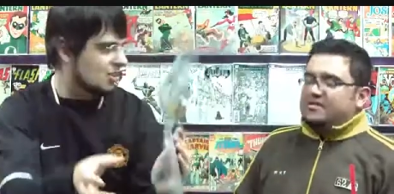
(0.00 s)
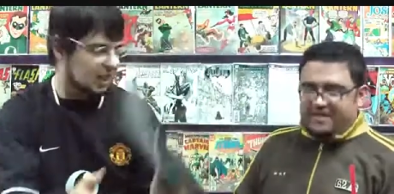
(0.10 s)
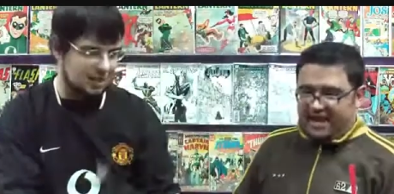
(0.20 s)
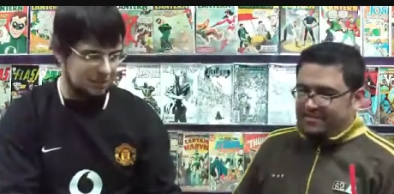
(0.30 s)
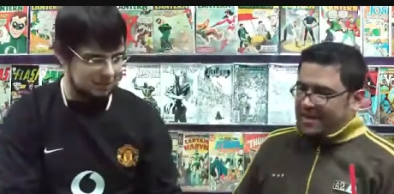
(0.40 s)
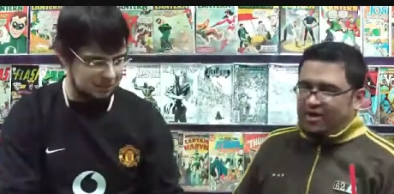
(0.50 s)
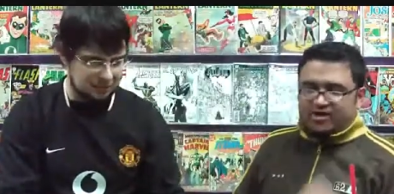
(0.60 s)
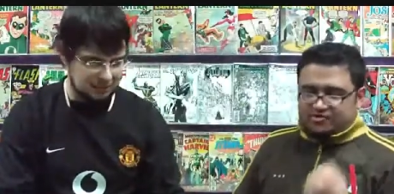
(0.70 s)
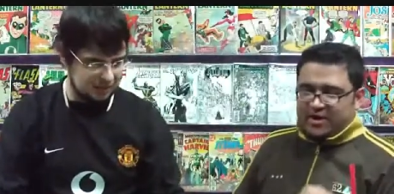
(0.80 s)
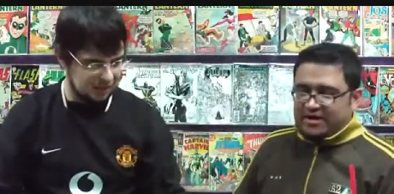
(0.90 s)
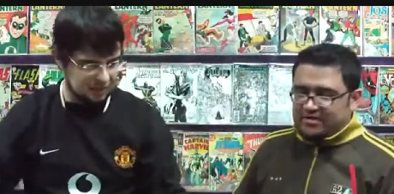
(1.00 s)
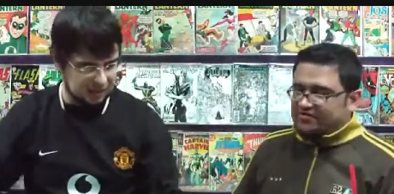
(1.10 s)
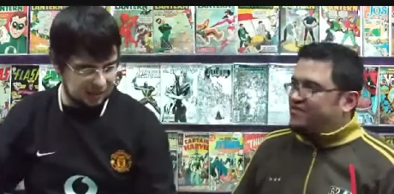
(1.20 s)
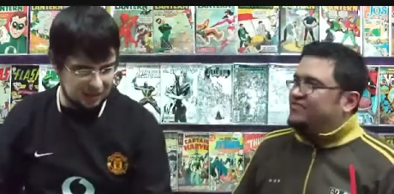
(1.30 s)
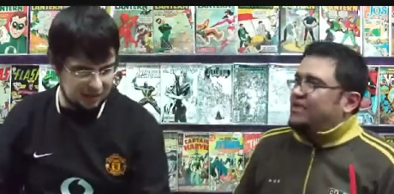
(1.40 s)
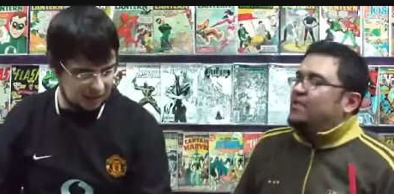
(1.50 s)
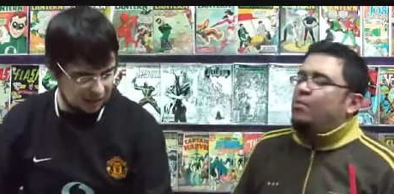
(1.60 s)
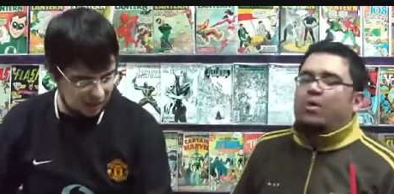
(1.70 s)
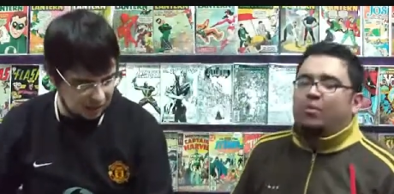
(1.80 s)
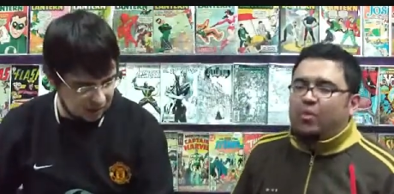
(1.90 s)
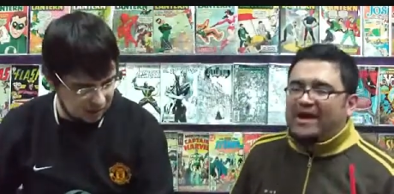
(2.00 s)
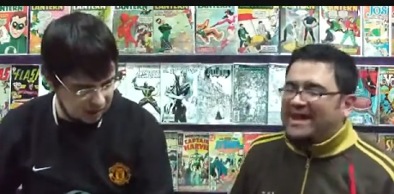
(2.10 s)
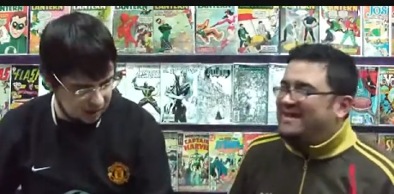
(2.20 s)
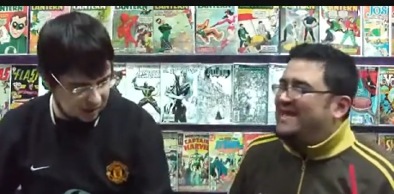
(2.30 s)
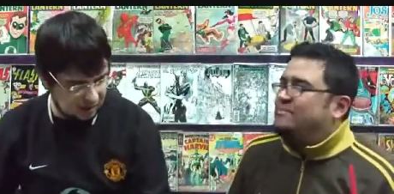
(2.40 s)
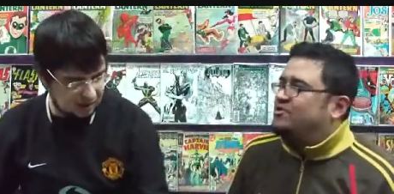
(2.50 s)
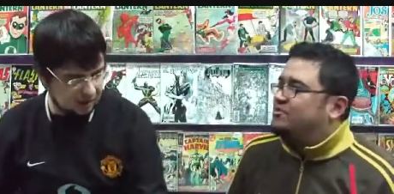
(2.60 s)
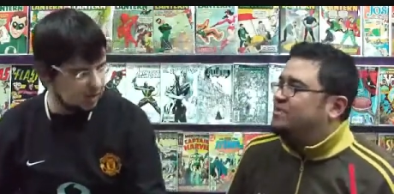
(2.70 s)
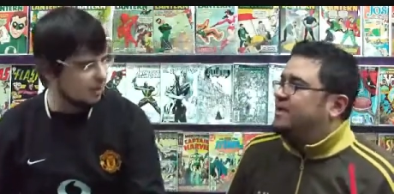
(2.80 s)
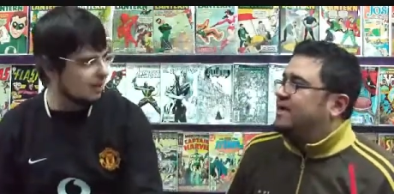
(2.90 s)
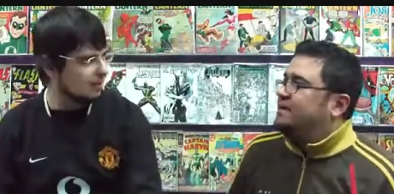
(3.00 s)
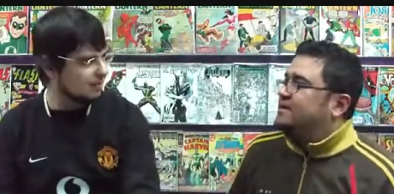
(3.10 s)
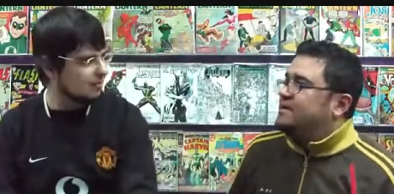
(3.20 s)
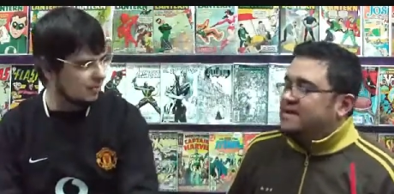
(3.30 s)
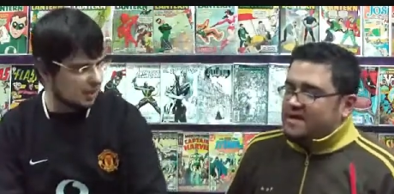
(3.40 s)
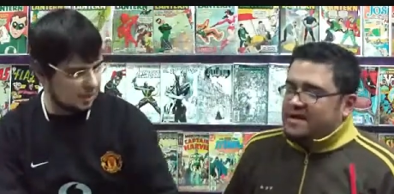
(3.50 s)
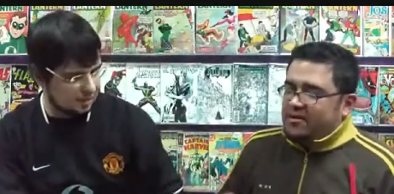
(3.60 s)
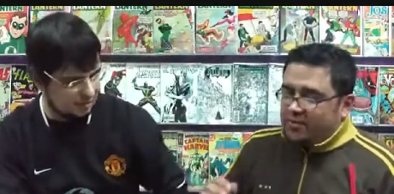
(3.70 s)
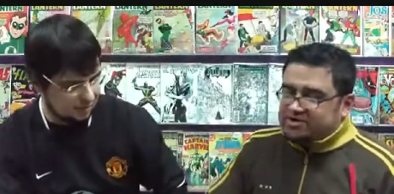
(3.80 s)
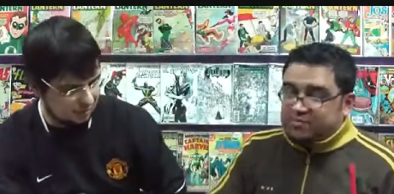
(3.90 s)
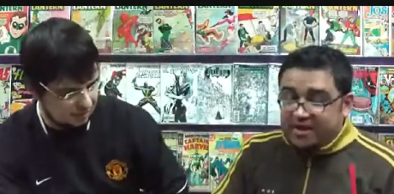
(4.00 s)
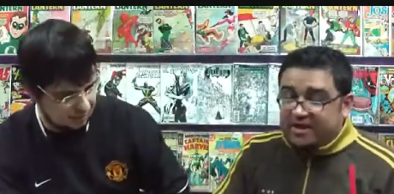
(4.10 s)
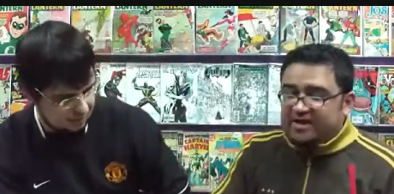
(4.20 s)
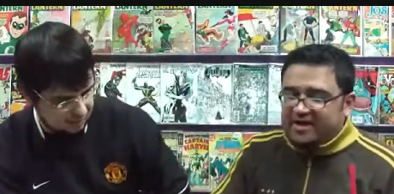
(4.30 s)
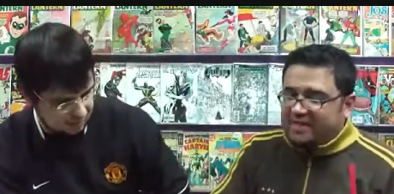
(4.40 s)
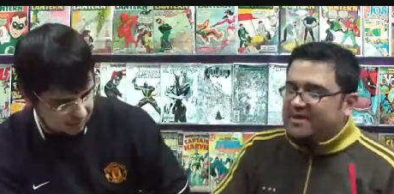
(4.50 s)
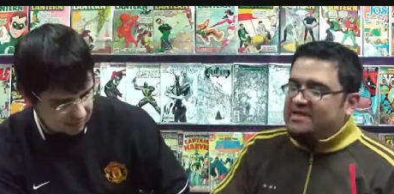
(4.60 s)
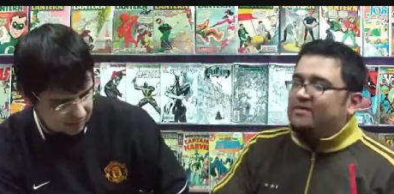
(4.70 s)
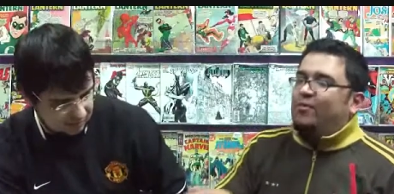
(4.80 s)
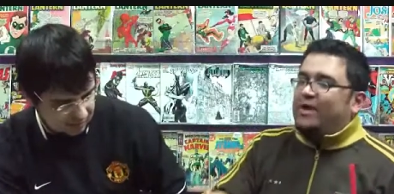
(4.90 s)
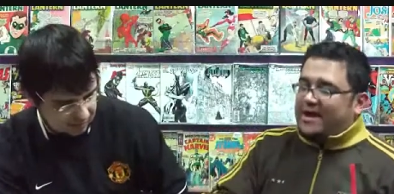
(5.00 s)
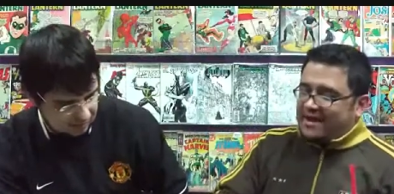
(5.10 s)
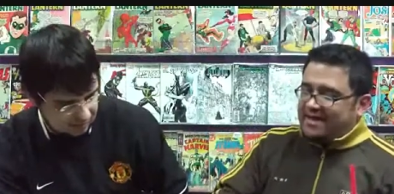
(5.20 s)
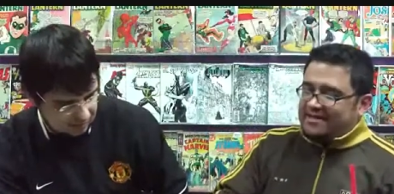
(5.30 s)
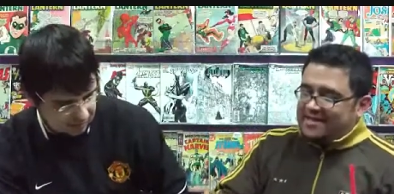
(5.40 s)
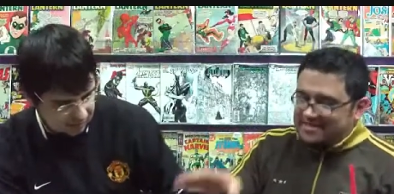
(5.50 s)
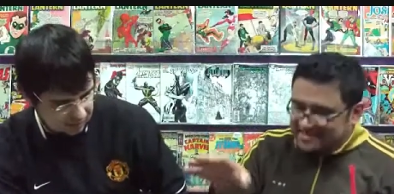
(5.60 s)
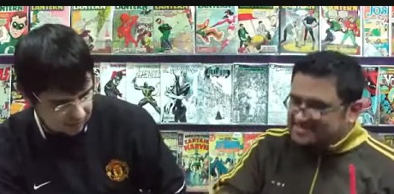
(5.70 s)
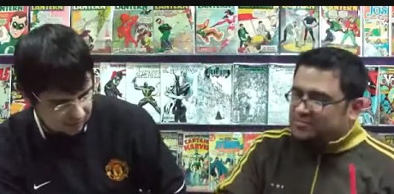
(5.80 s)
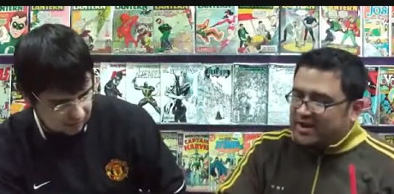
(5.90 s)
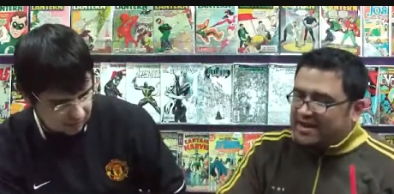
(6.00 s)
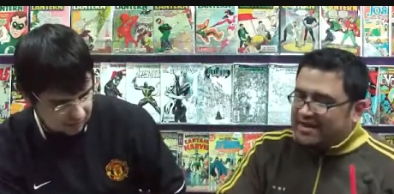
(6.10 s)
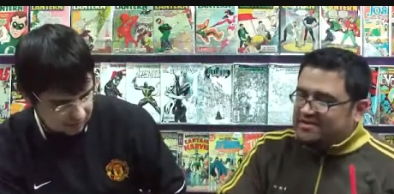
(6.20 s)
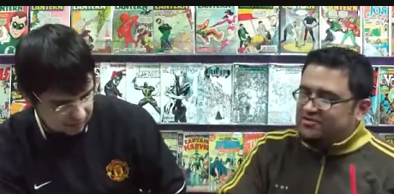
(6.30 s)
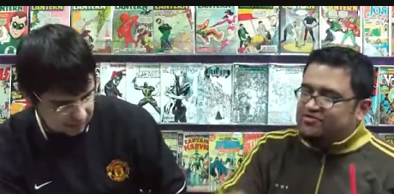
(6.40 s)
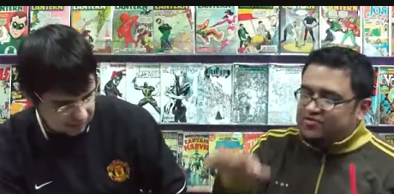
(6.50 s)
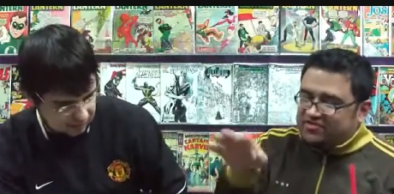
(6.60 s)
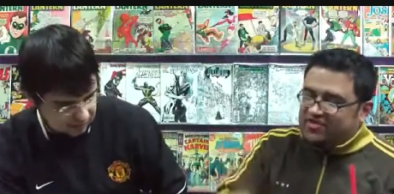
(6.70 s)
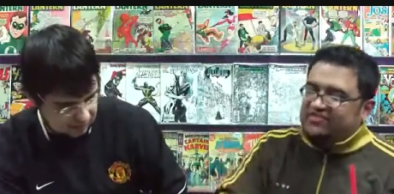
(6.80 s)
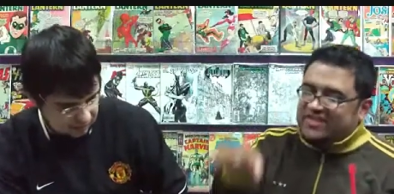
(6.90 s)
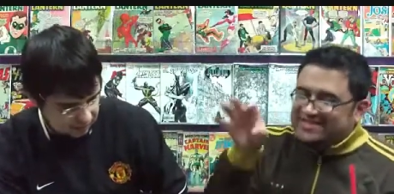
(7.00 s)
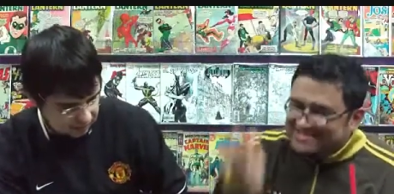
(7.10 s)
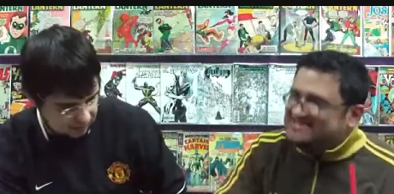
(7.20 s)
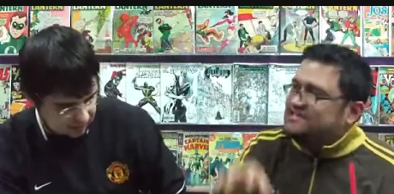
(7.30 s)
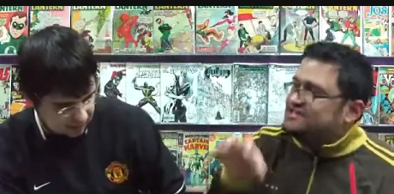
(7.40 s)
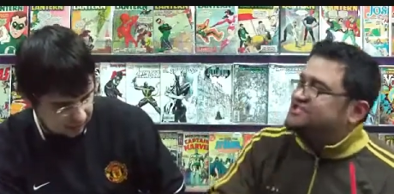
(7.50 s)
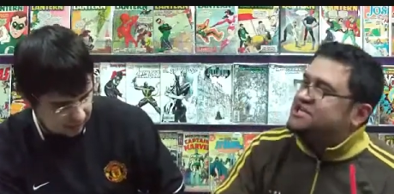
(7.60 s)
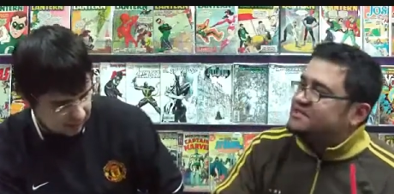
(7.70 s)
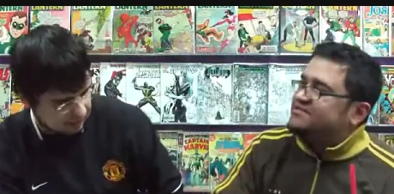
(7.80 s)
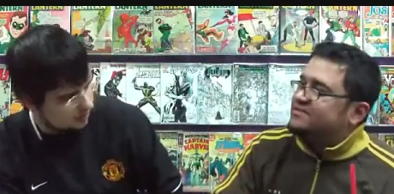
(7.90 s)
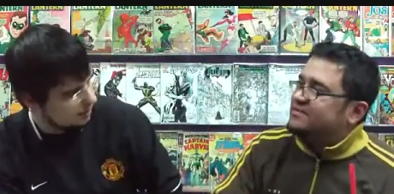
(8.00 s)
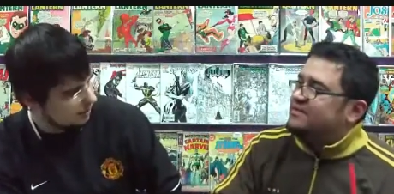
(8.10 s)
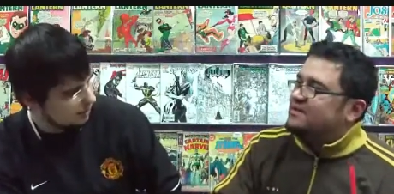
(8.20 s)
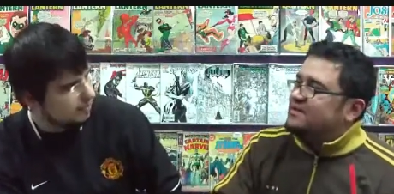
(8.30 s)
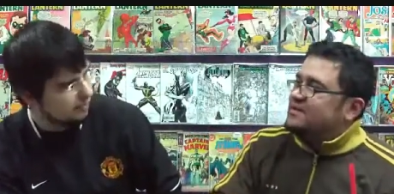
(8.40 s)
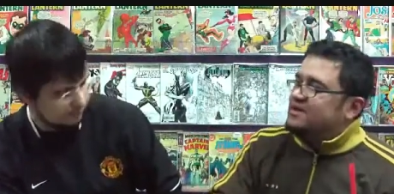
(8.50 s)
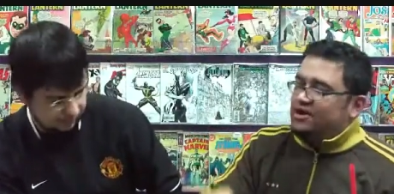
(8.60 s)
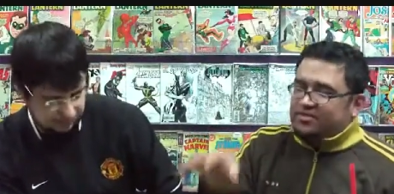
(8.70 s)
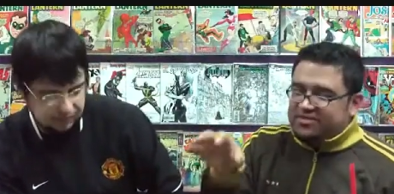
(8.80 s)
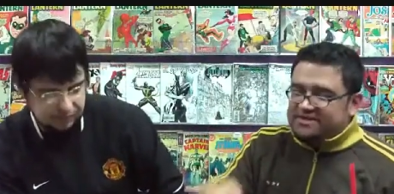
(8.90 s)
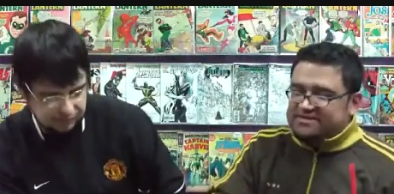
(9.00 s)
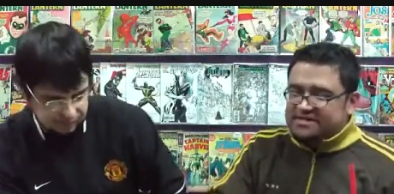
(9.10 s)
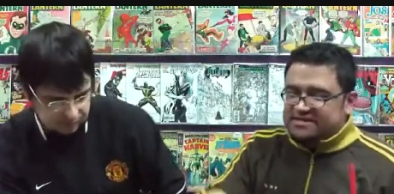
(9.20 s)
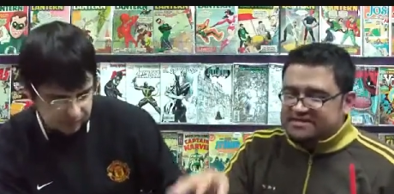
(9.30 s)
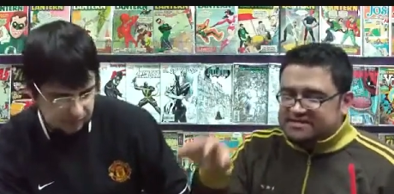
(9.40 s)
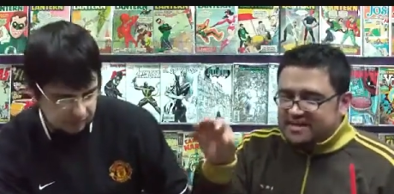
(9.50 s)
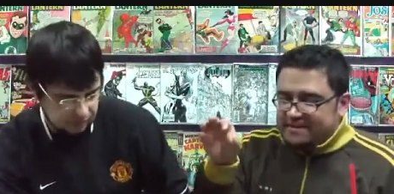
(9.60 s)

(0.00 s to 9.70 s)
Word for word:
Speaker 1: Yeah, Blackhawk's right in his face, saying, "What kind of game are you playing?" Which really, I mean, what I liked, and this is what I liked here. Straczynski doesn't cheat. Mm-hmm. You know, this is